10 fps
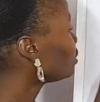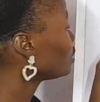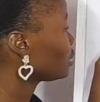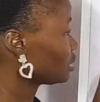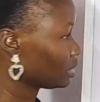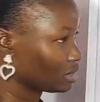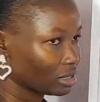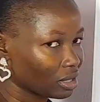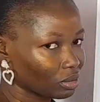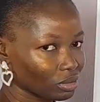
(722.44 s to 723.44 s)
state
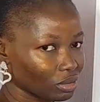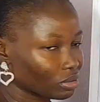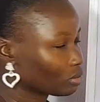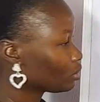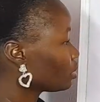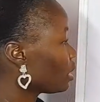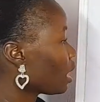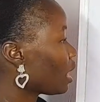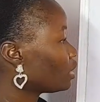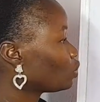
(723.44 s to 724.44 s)
it out.
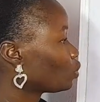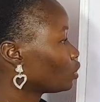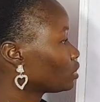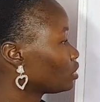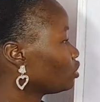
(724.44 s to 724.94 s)
And what